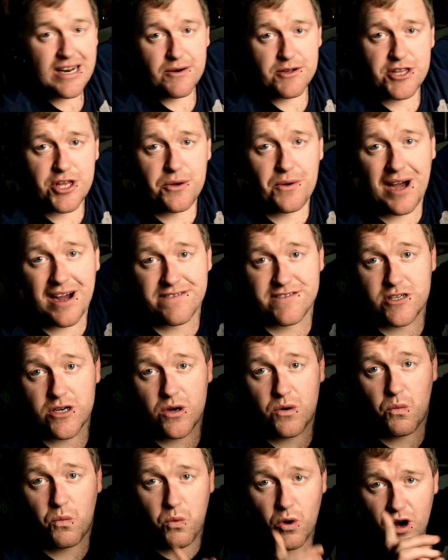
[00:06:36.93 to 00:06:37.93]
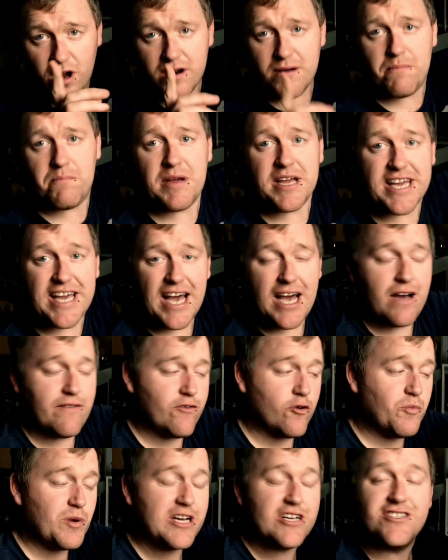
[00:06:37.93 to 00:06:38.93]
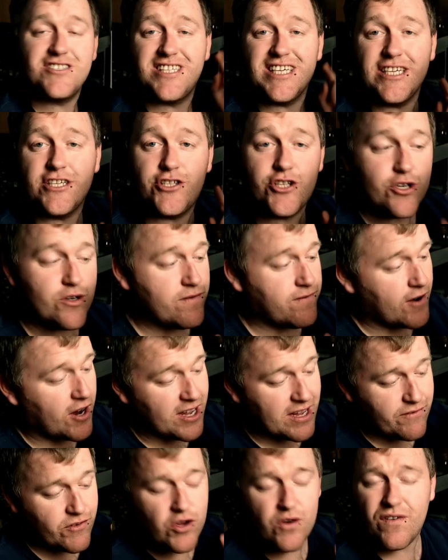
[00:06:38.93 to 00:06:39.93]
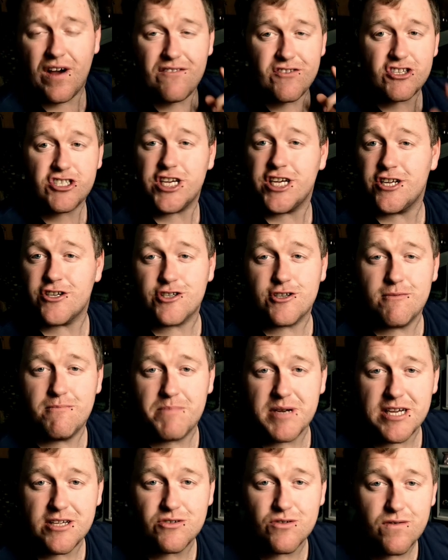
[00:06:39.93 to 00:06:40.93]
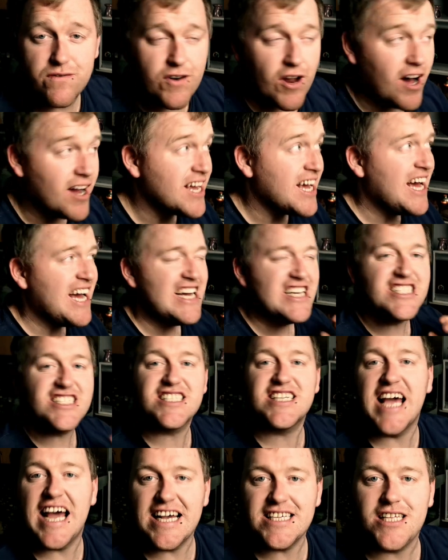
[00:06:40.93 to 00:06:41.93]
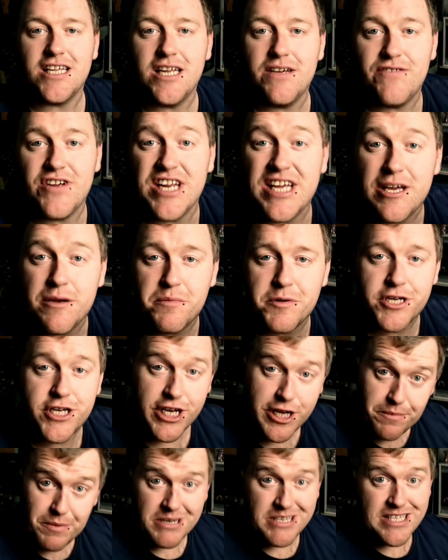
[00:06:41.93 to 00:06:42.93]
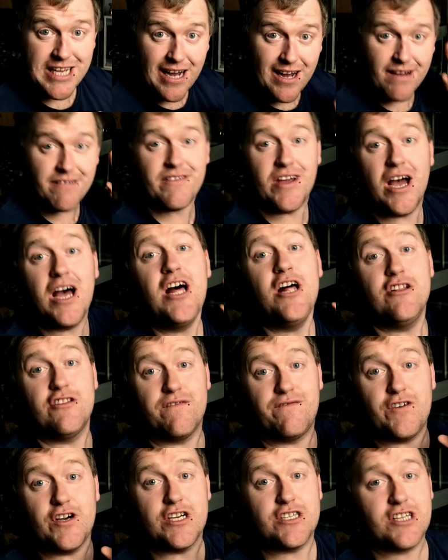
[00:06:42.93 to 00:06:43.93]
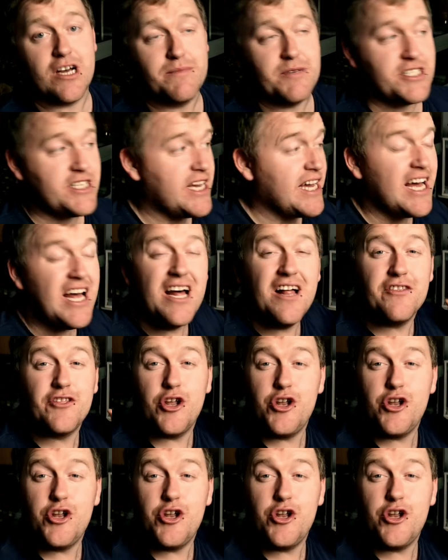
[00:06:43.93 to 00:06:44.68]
Now I do have to, one, be careful because these do fly. If you've ever seen a sun beetle fly, scares the living heebie-jeebies out of you the first time you see it.